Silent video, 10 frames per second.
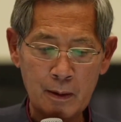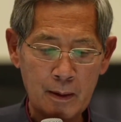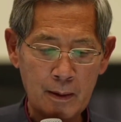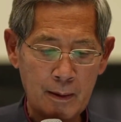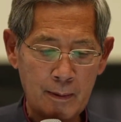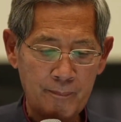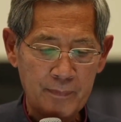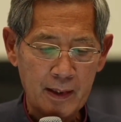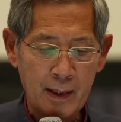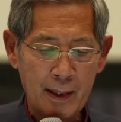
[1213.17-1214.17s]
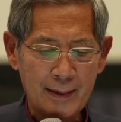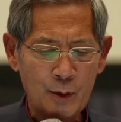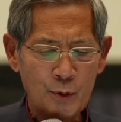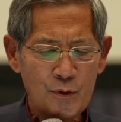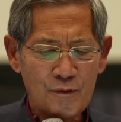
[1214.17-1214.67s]
Chopped up
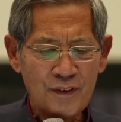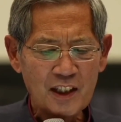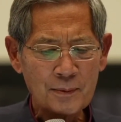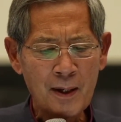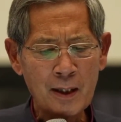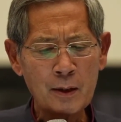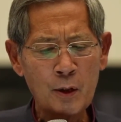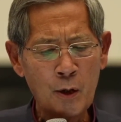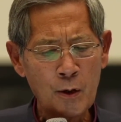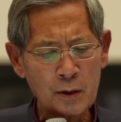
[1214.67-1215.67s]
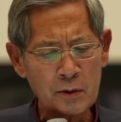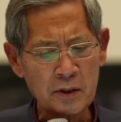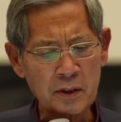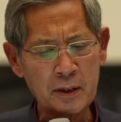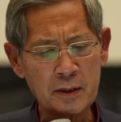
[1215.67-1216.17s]
tiny DNA
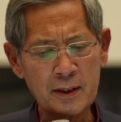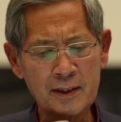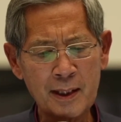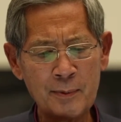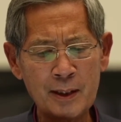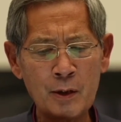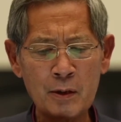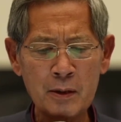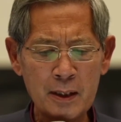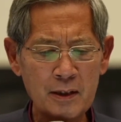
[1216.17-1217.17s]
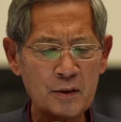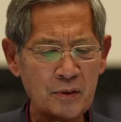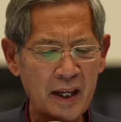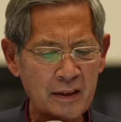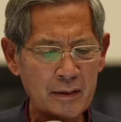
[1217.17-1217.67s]
fragments have been found
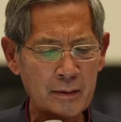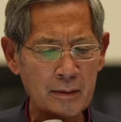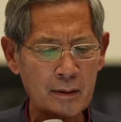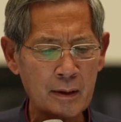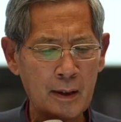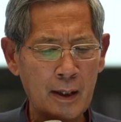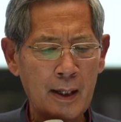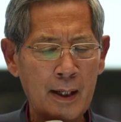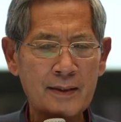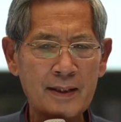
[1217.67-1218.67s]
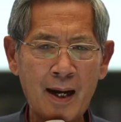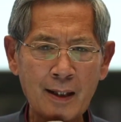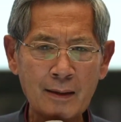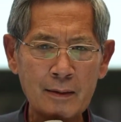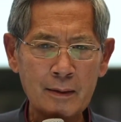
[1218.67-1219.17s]
abundantly as
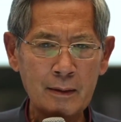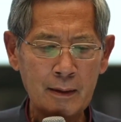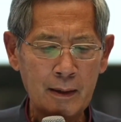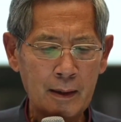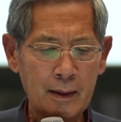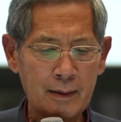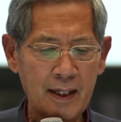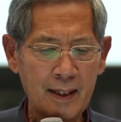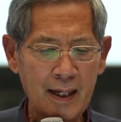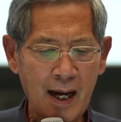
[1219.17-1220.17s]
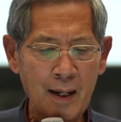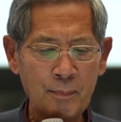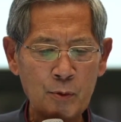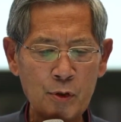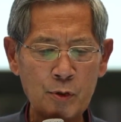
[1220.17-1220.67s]
vaccine
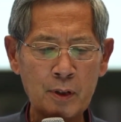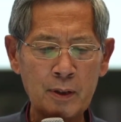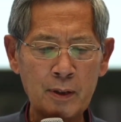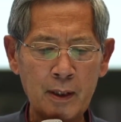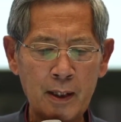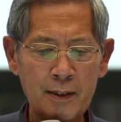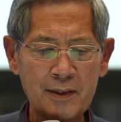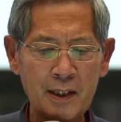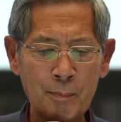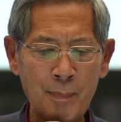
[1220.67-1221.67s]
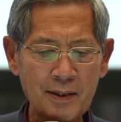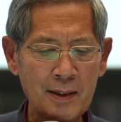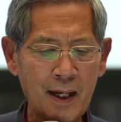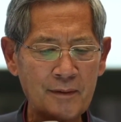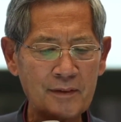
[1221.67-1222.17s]
contaminations.
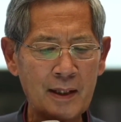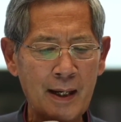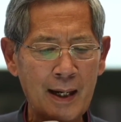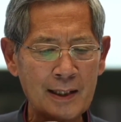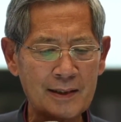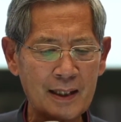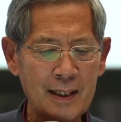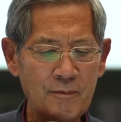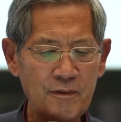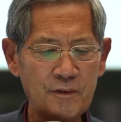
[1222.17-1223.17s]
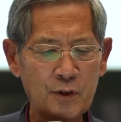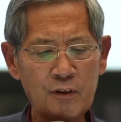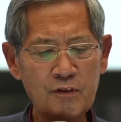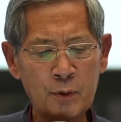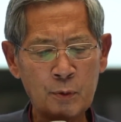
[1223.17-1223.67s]
Fragment-like DNA
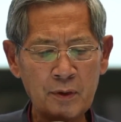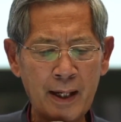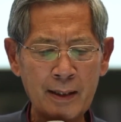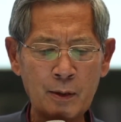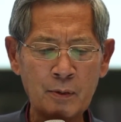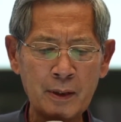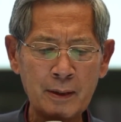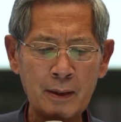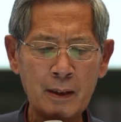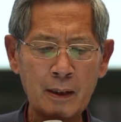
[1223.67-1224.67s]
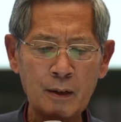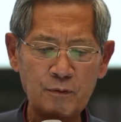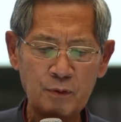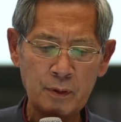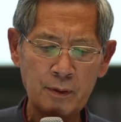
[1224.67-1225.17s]
sequences have an
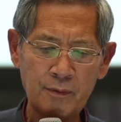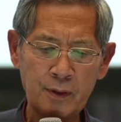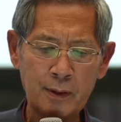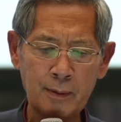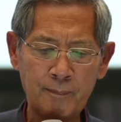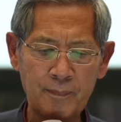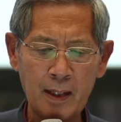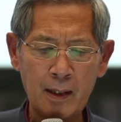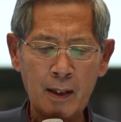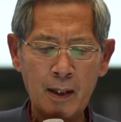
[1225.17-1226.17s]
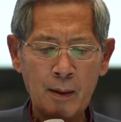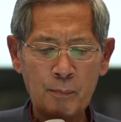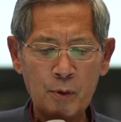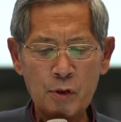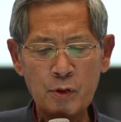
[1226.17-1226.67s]
increased tendency
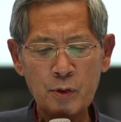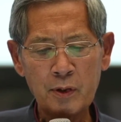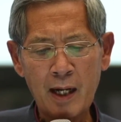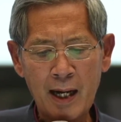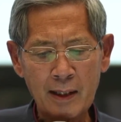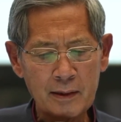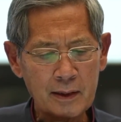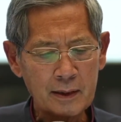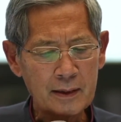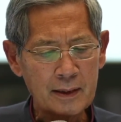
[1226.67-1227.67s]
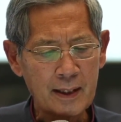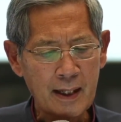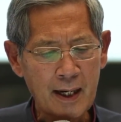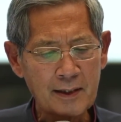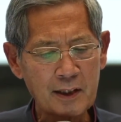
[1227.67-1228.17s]
to be incorporated
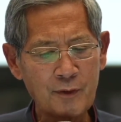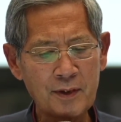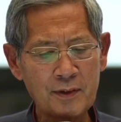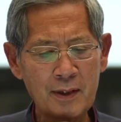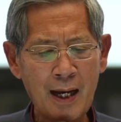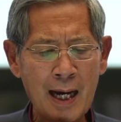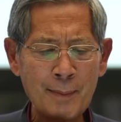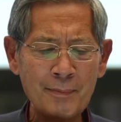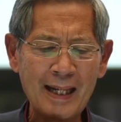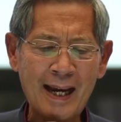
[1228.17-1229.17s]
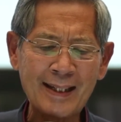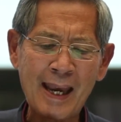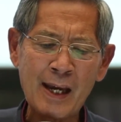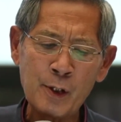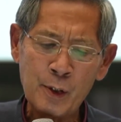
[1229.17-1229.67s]
into the chromosomal
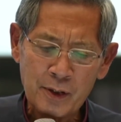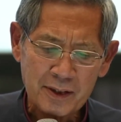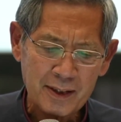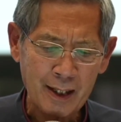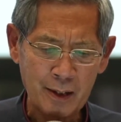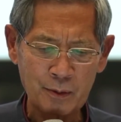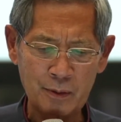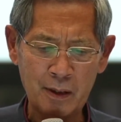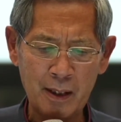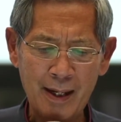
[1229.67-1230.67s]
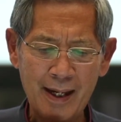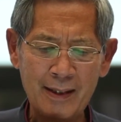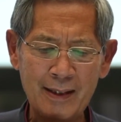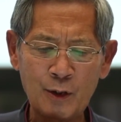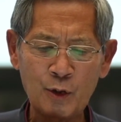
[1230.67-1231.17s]
DNA. The
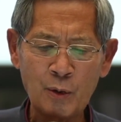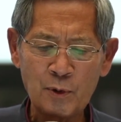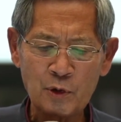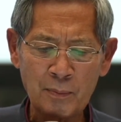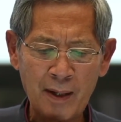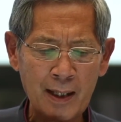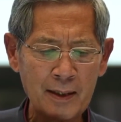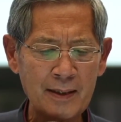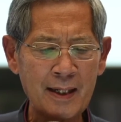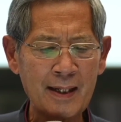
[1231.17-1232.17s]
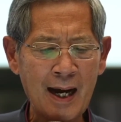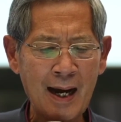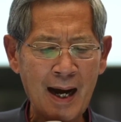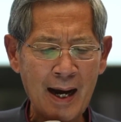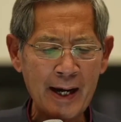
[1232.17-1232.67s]
possible consequences
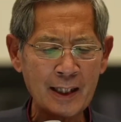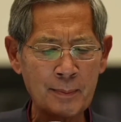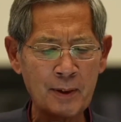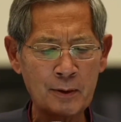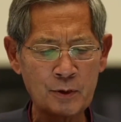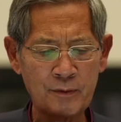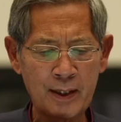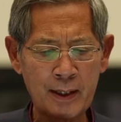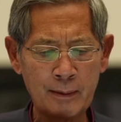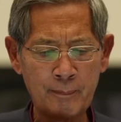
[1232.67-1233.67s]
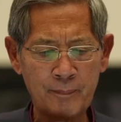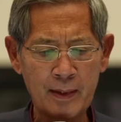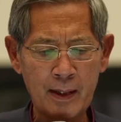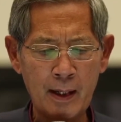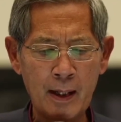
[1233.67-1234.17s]
are endless.
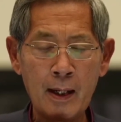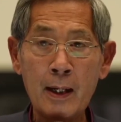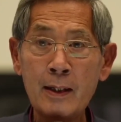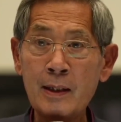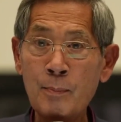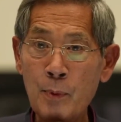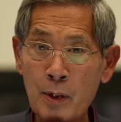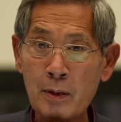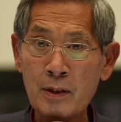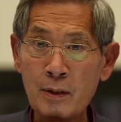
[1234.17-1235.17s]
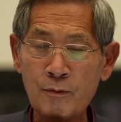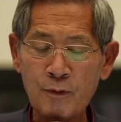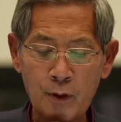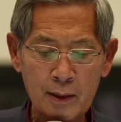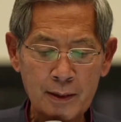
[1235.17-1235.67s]
The finely
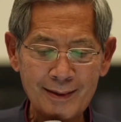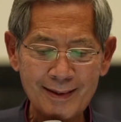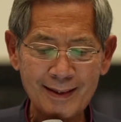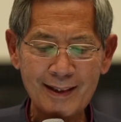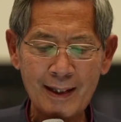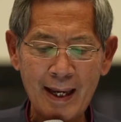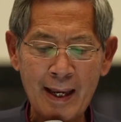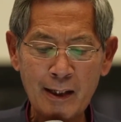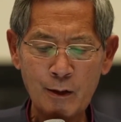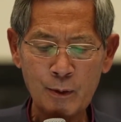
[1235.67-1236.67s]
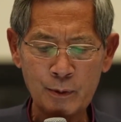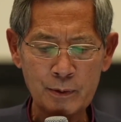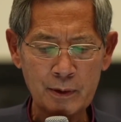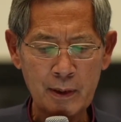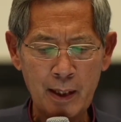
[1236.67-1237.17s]
coordinated network that
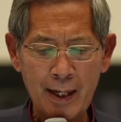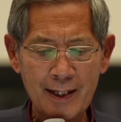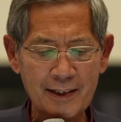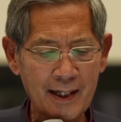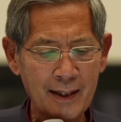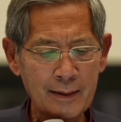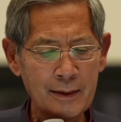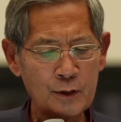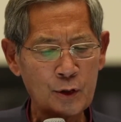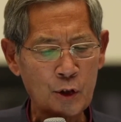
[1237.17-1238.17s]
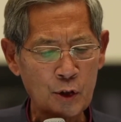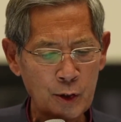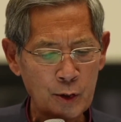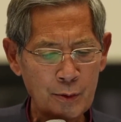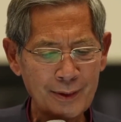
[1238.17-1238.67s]
controls cell
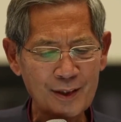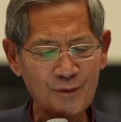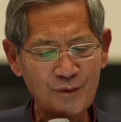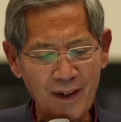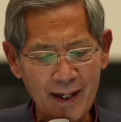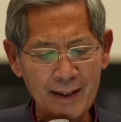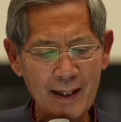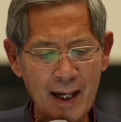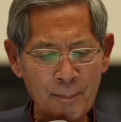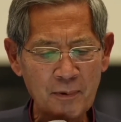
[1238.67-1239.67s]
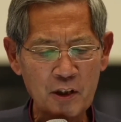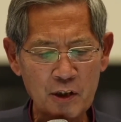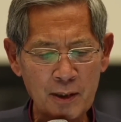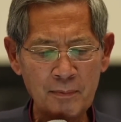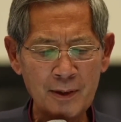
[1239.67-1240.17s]
division and
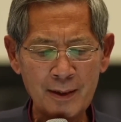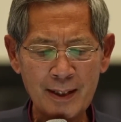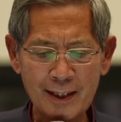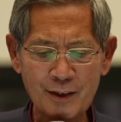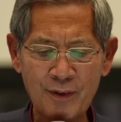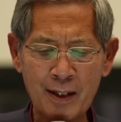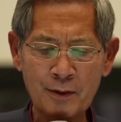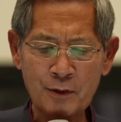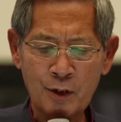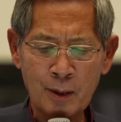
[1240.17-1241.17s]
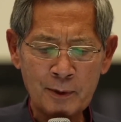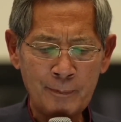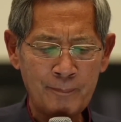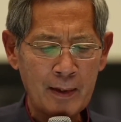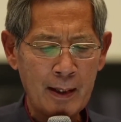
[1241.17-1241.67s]
differentiation can be
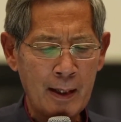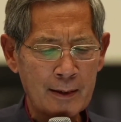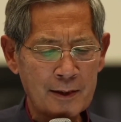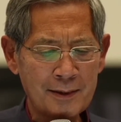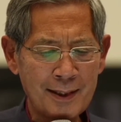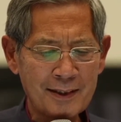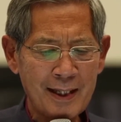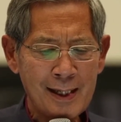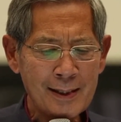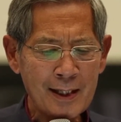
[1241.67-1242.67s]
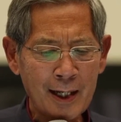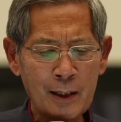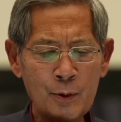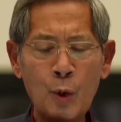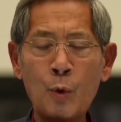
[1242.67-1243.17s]
profoundly disturbed in
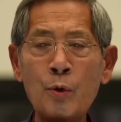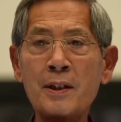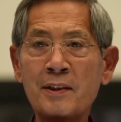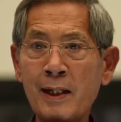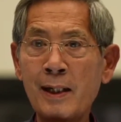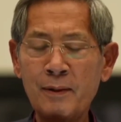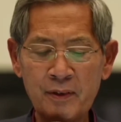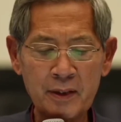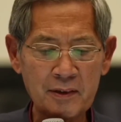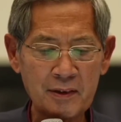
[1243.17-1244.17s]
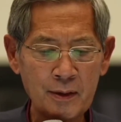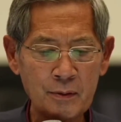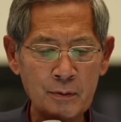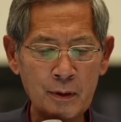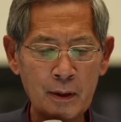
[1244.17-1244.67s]
train with developing
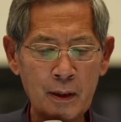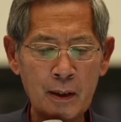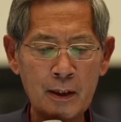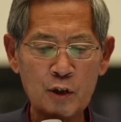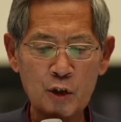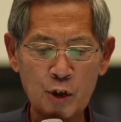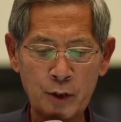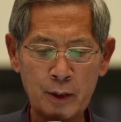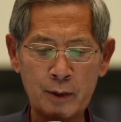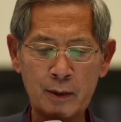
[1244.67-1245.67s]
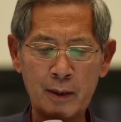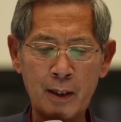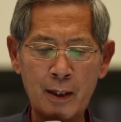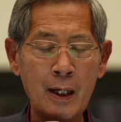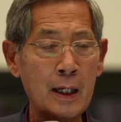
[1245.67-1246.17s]
cancer and developmental
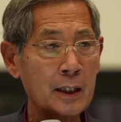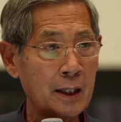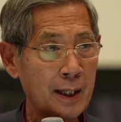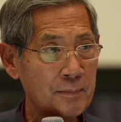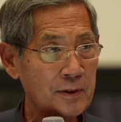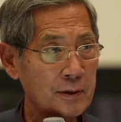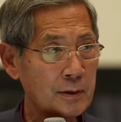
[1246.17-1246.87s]
disorders